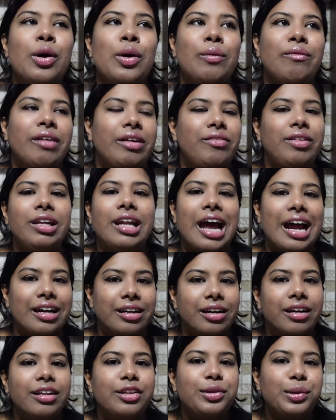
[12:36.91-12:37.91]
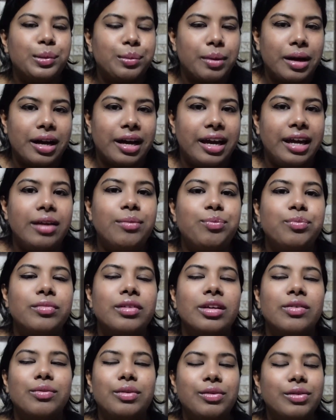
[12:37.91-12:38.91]
When we landed in Dubai,
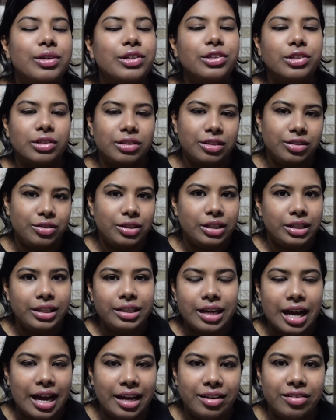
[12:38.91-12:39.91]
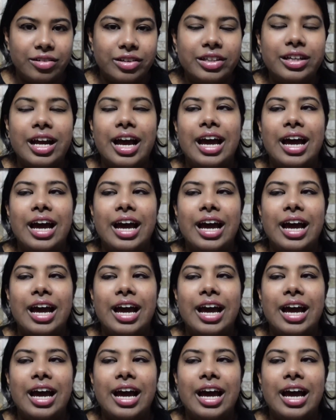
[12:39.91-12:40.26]
we were really tired,